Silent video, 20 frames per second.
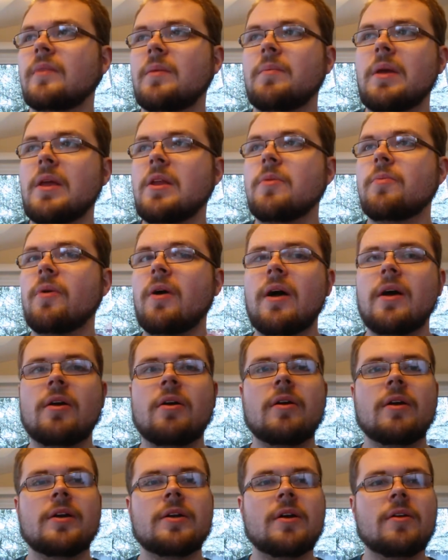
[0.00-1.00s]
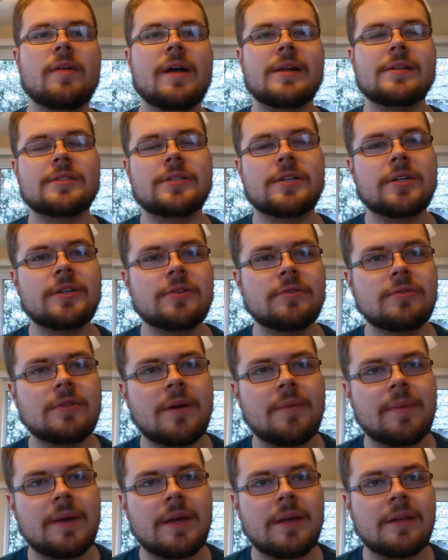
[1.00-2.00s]
you probably already know that too.
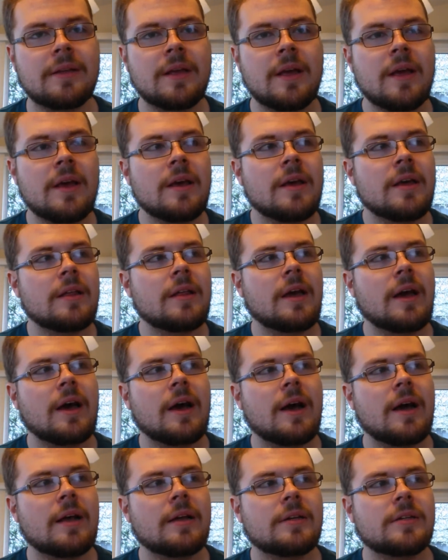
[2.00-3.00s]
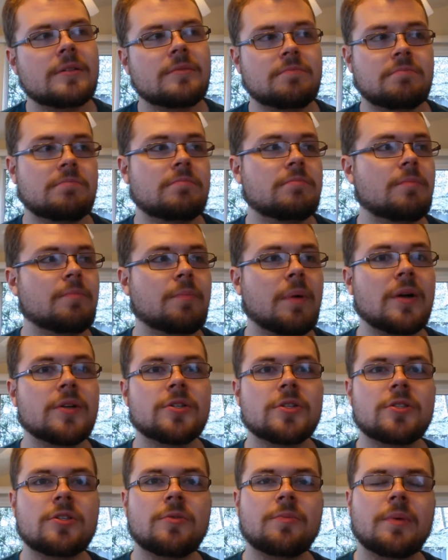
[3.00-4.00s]
A
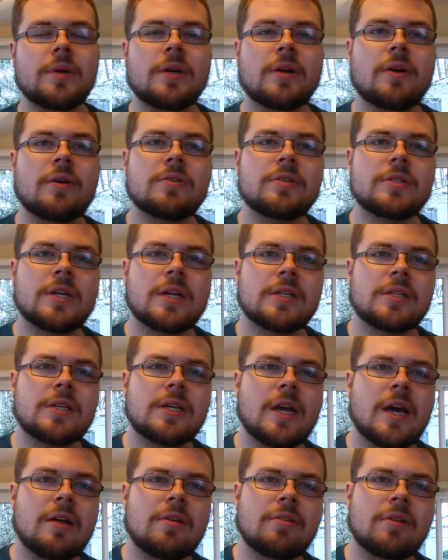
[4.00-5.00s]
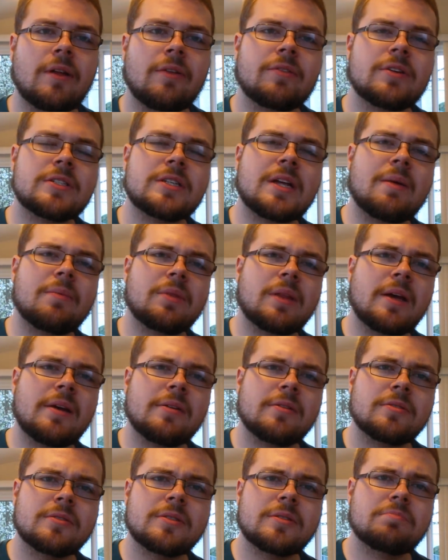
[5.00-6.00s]
bunch of superheroes get together and they have to stop
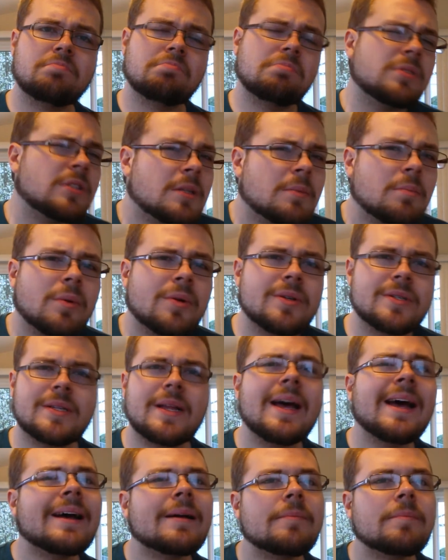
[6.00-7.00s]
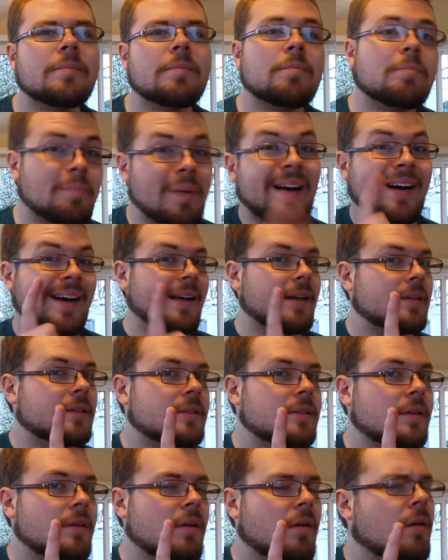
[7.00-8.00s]
Thanos. Simple as that.
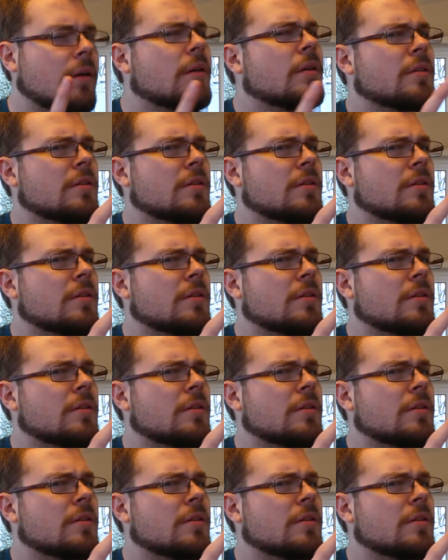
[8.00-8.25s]
But,